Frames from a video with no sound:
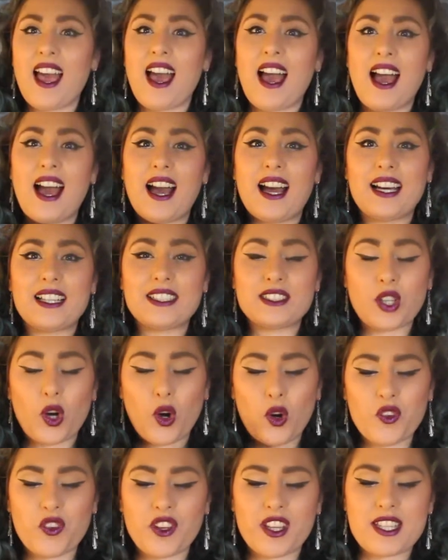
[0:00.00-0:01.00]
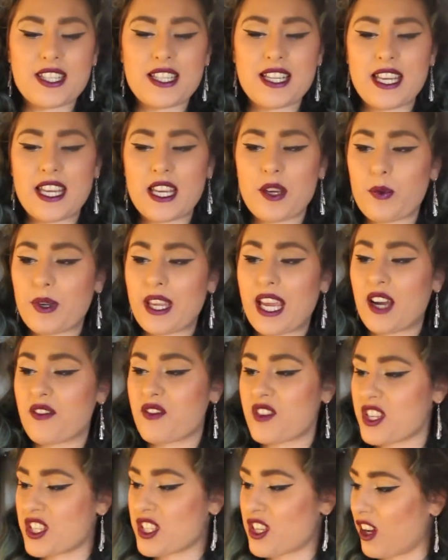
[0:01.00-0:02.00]
And obviously we have
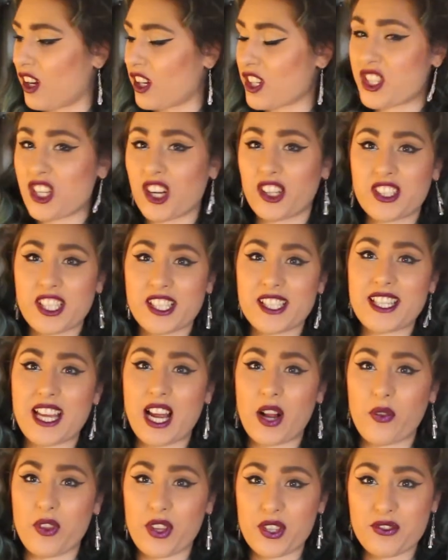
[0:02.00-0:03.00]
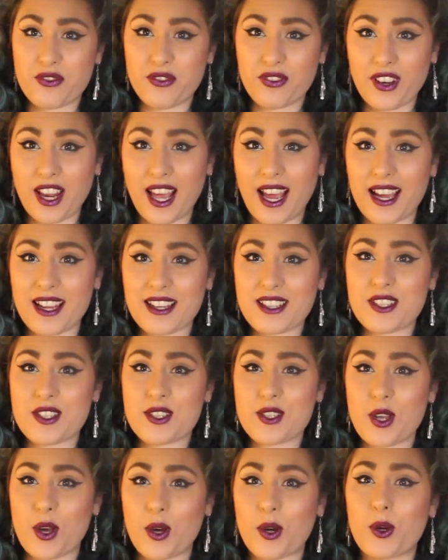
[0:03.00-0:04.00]
to start shutting down this flat,
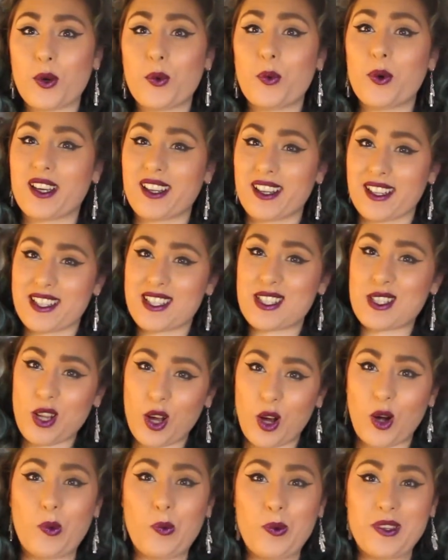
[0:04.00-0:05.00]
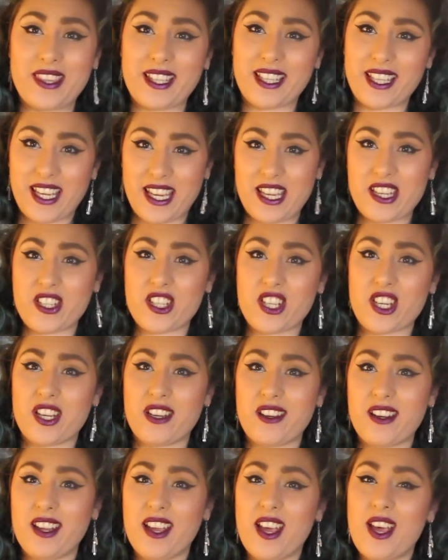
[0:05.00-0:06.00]
so we're going to start with the
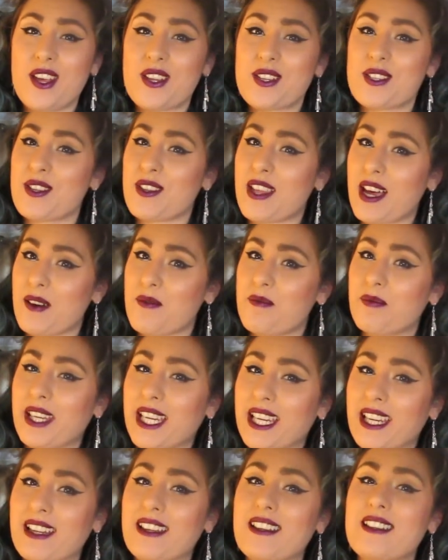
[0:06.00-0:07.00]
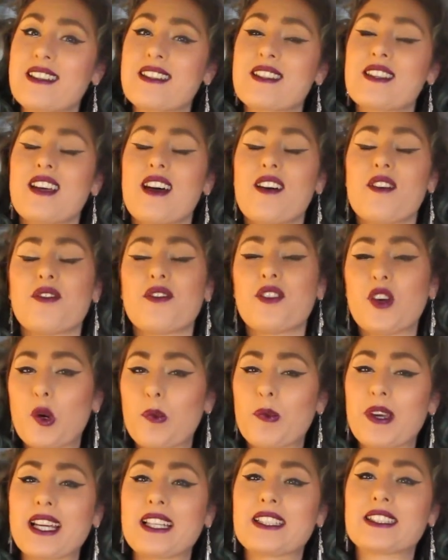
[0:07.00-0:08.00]
kitchen. So that means
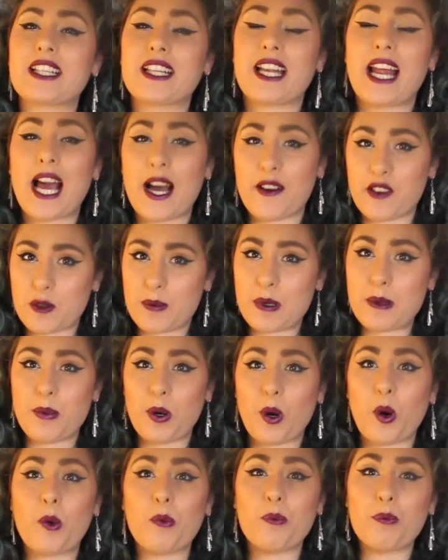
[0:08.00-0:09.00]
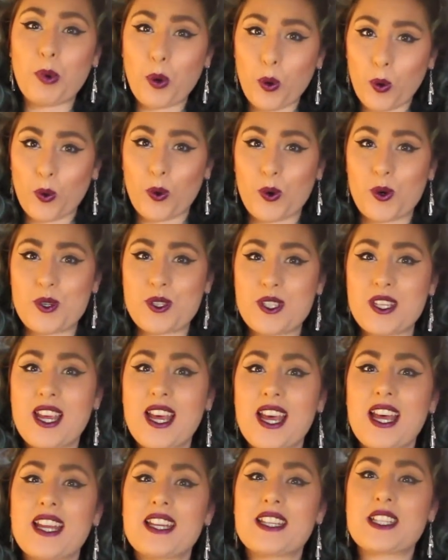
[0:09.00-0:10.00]
filming is going to have to be put on pause
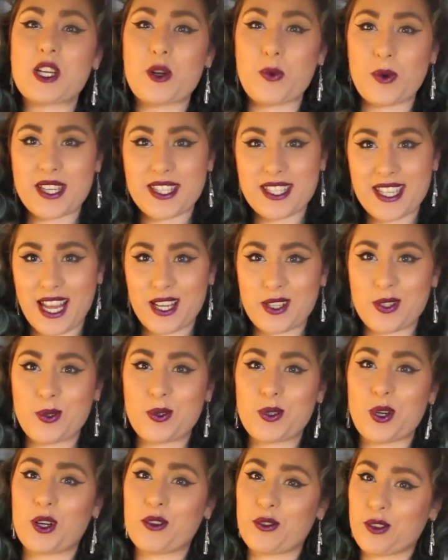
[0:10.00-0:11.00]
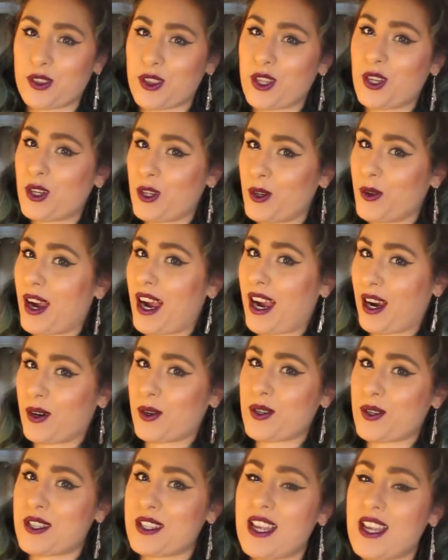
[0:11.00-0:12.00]
until we're settled over in the new
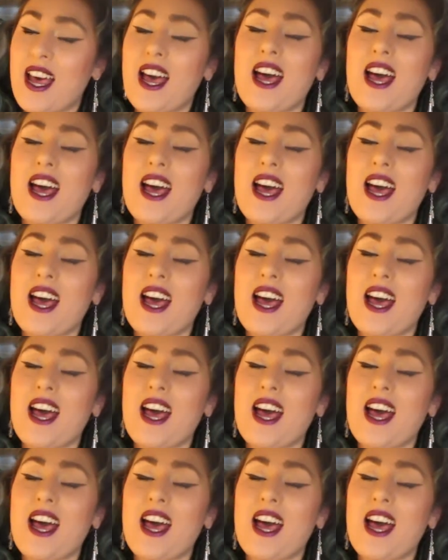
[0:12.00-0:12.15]
house.